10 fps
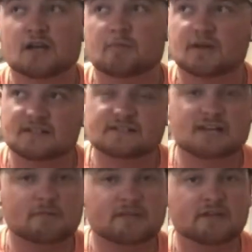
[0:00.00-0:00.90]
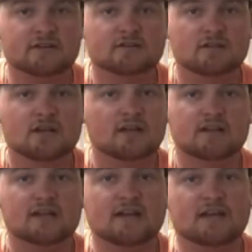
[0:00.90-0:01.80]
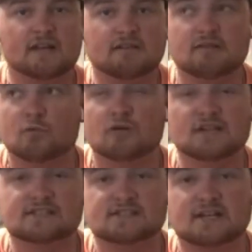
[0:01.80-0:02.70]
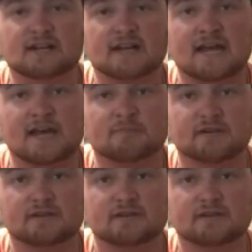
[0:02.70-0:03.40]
But this time of the year, more or less, it's not going to happen.